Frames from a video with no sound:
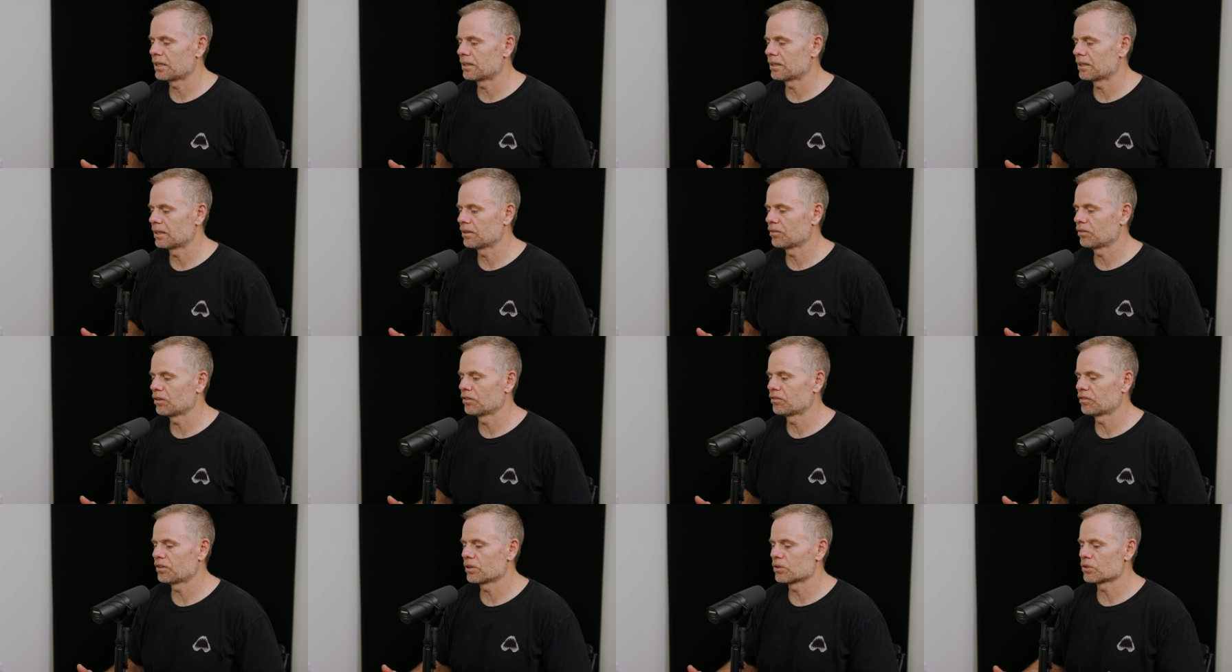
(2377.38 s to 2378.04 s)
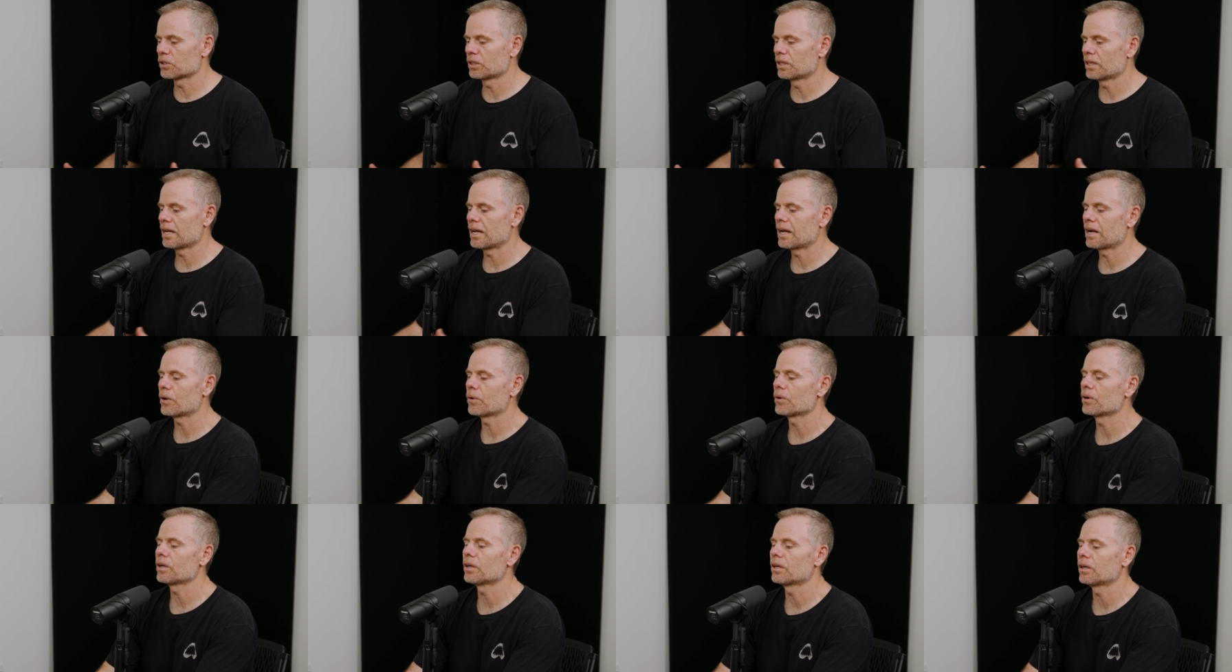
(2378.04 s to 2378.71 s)
that if there's an
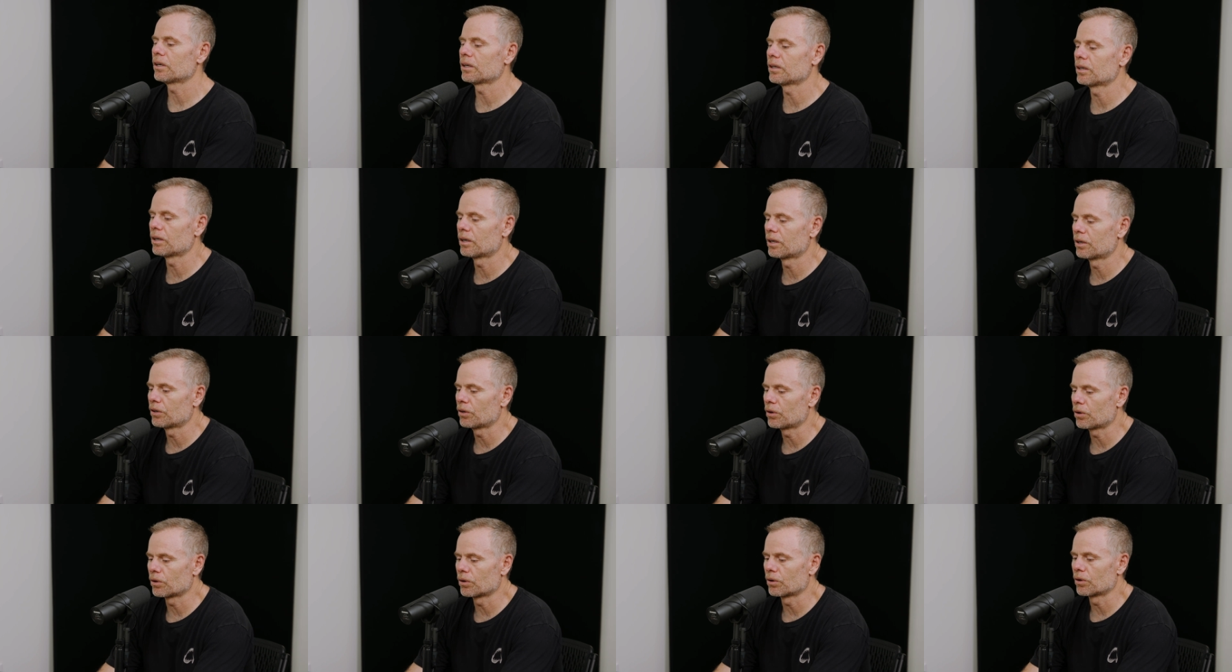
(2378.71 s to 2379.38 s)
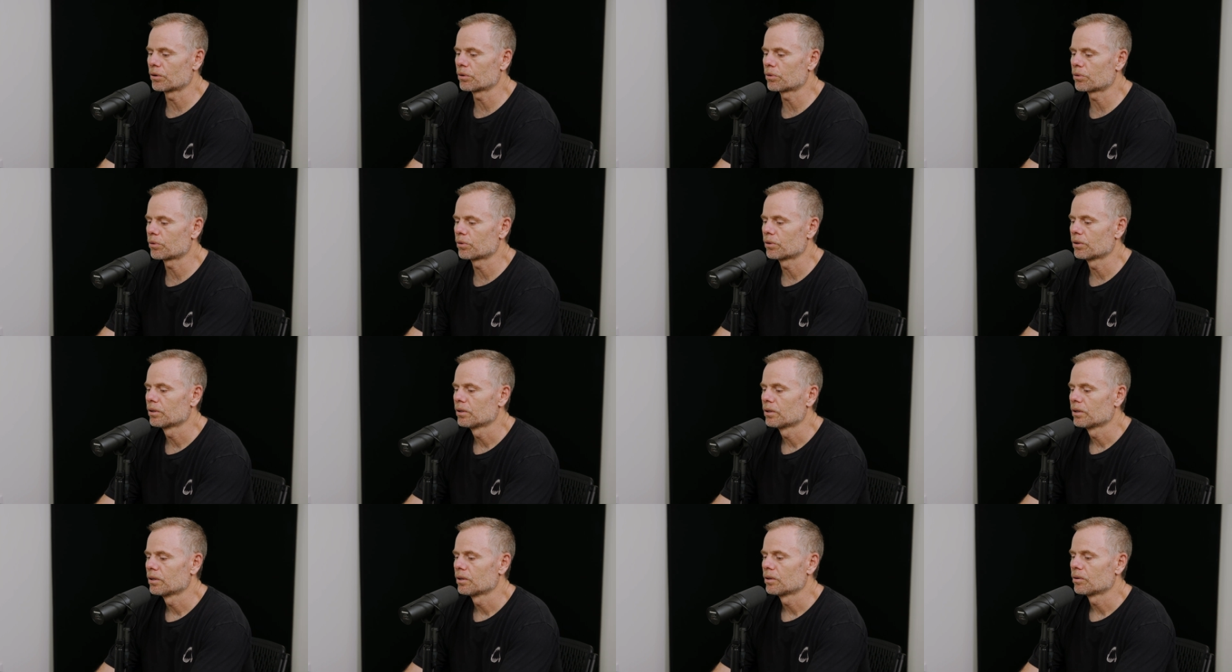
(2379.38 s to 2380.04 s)
area on
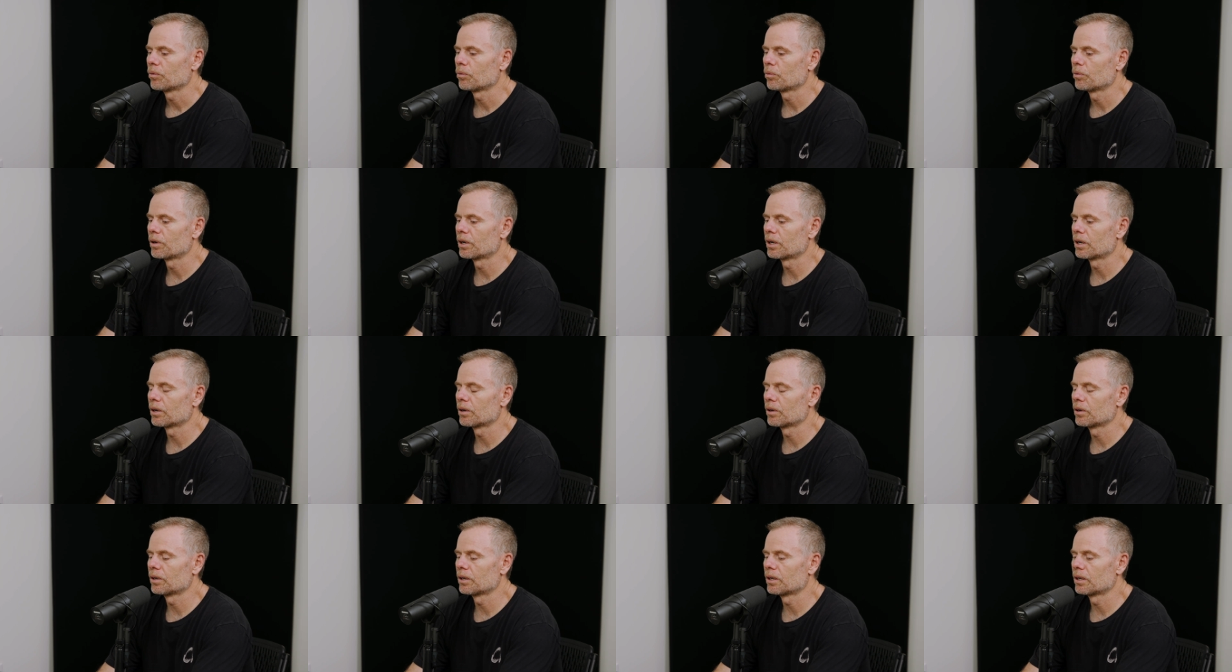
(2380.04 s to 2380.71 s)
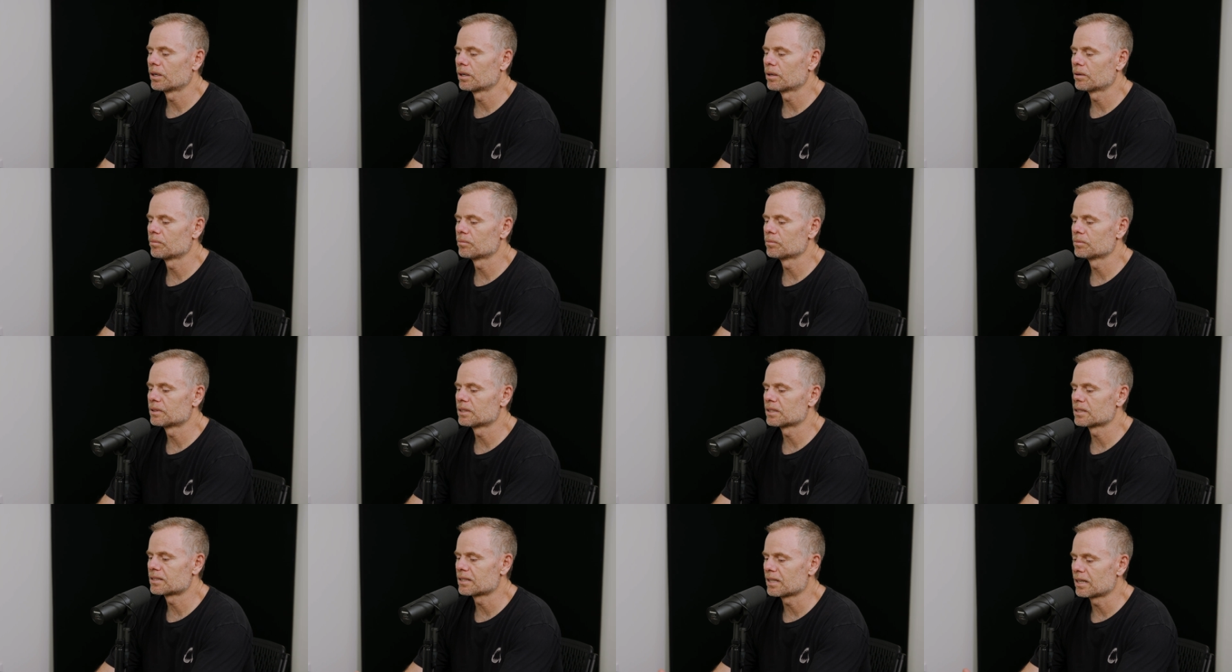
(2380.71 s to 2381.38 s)
Earth where
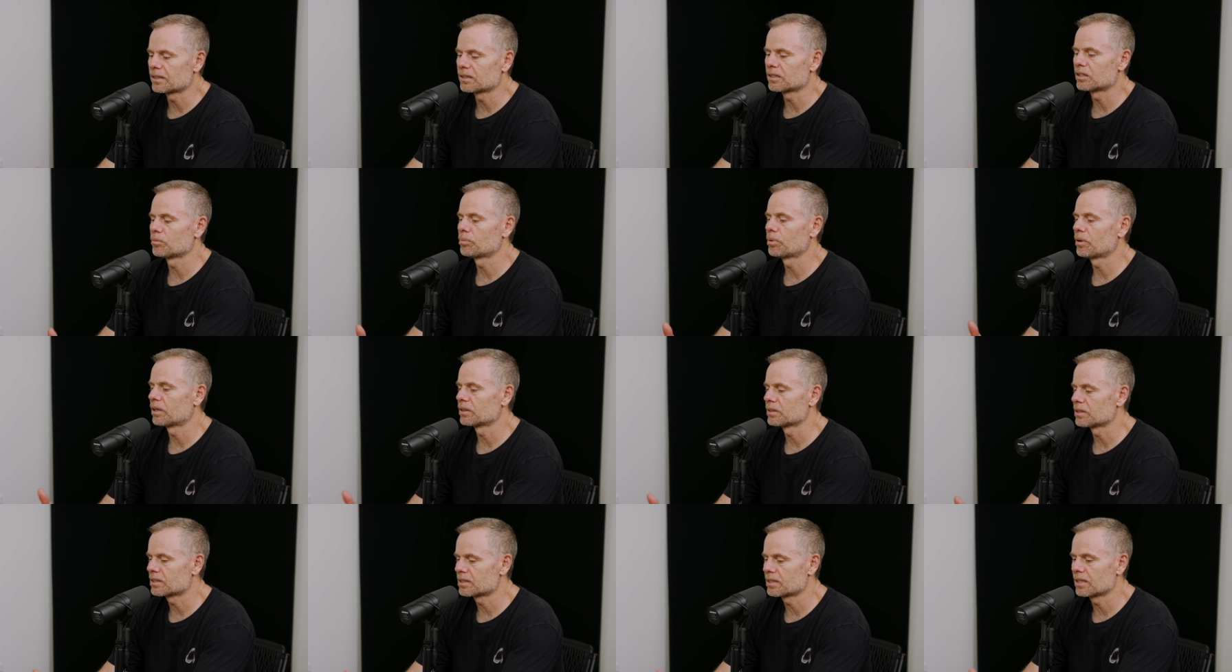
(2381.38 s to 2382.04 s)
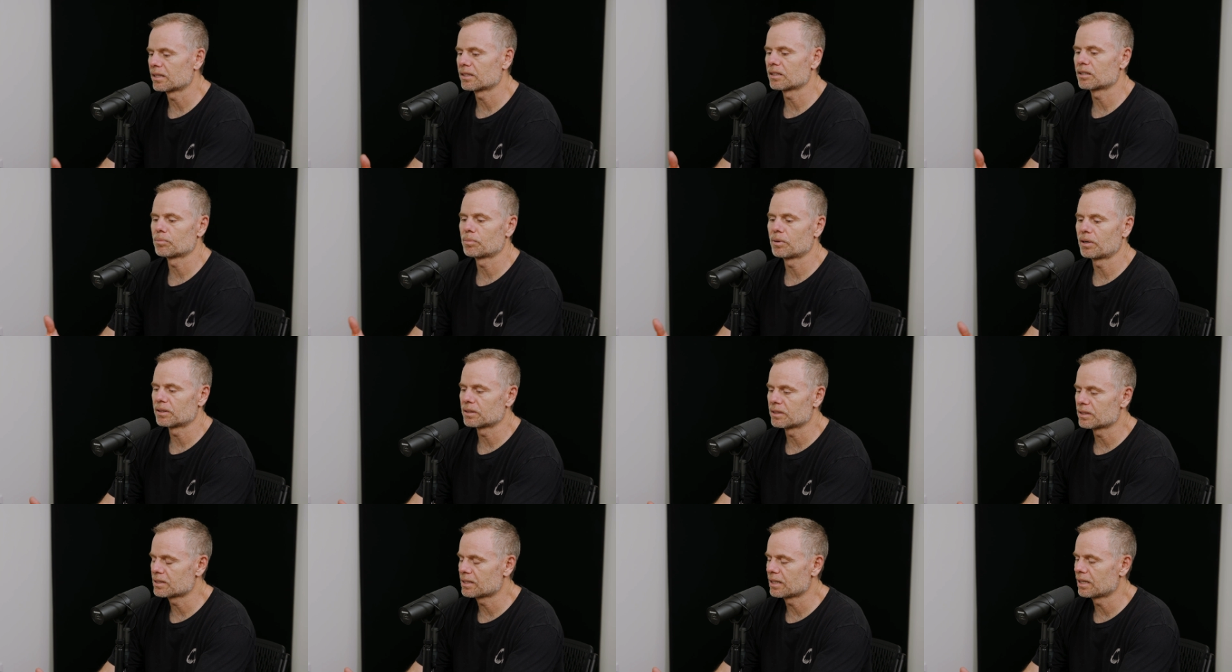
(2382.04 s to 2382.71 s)
descendant upon descendant
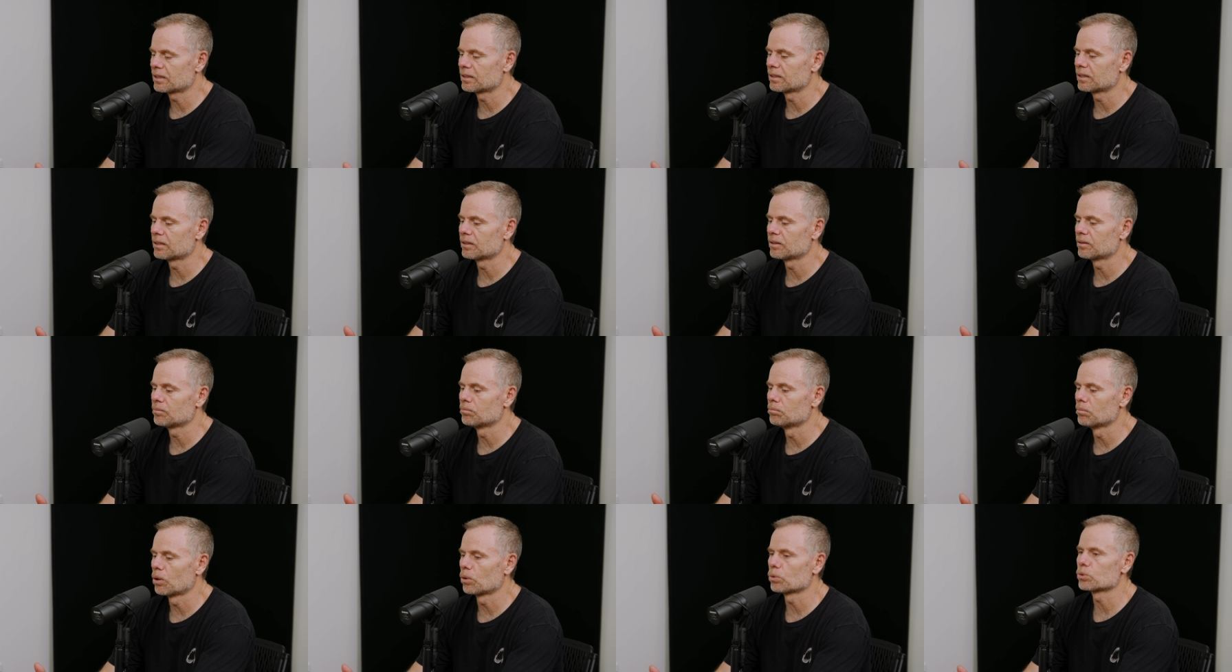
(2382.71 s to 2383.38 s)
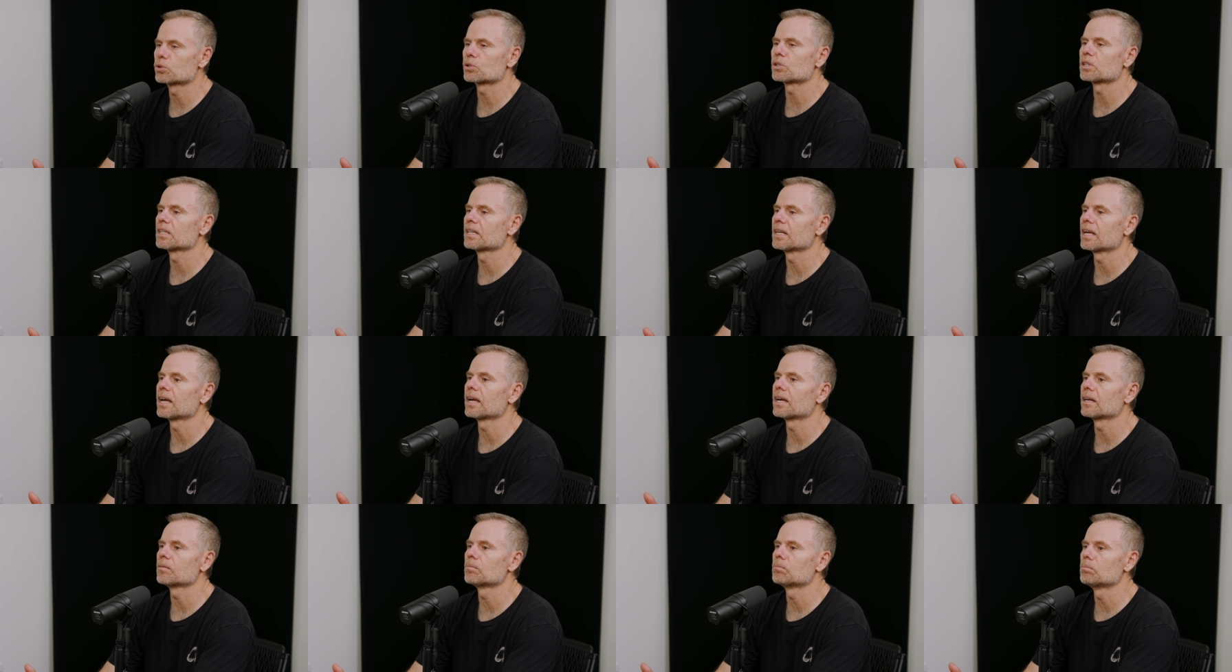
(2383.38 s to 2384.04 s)
upon descendant
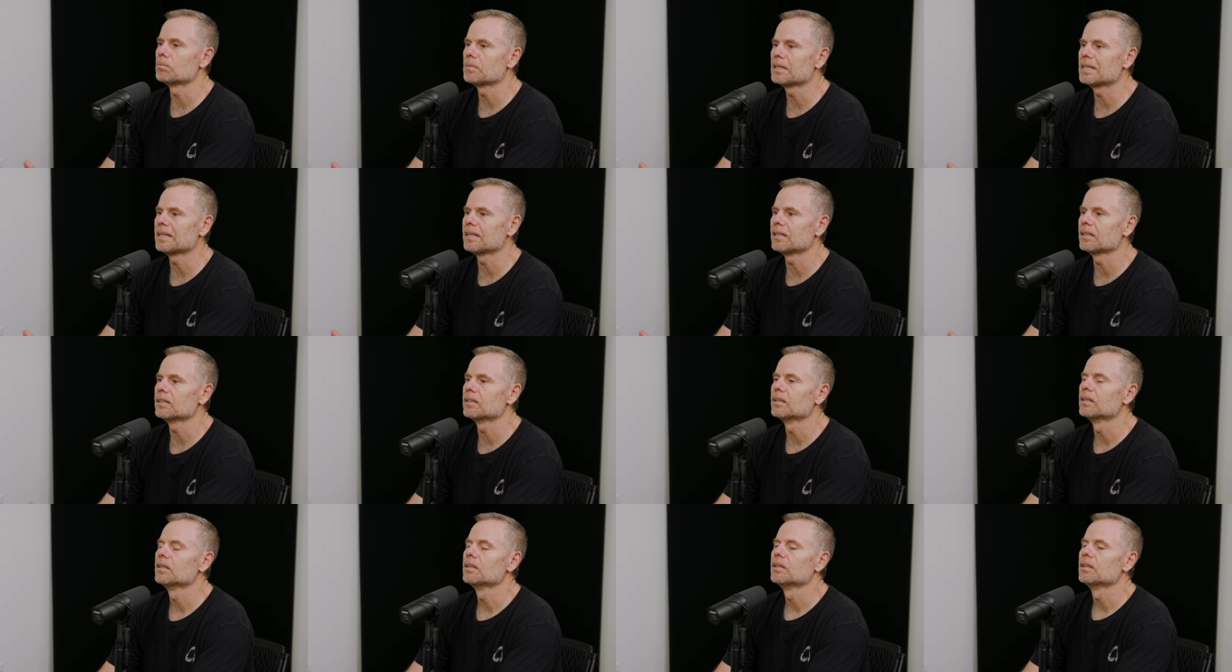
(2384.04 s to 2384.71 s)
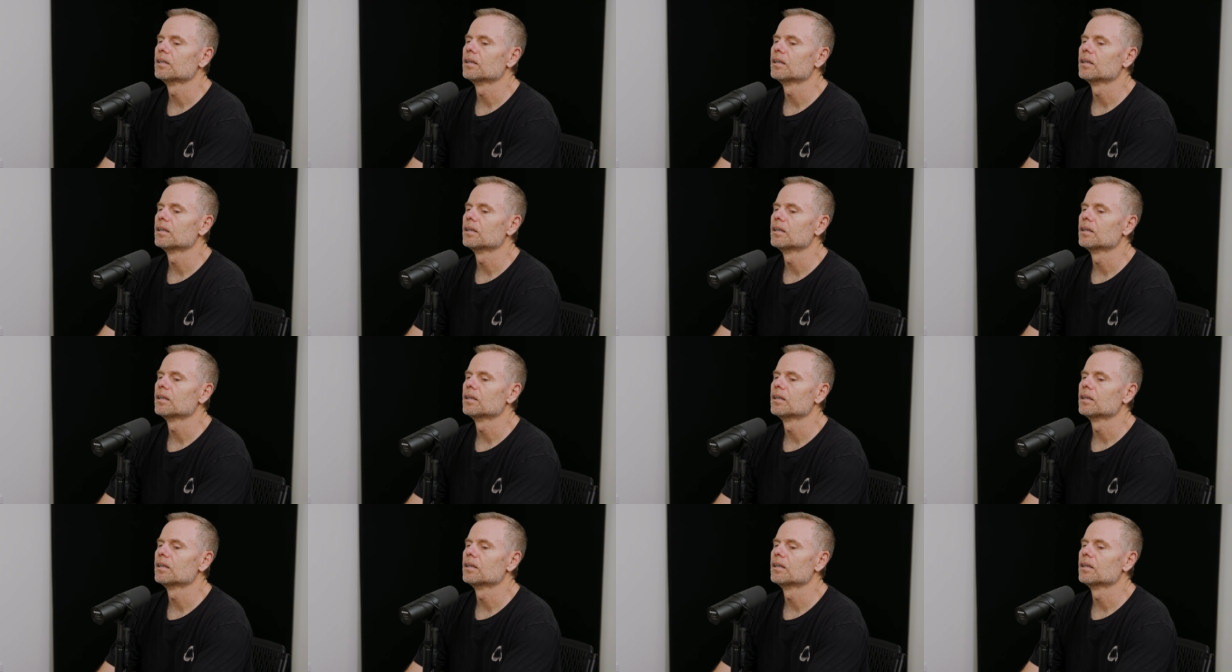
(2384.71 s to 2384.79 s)
mostly ate meat,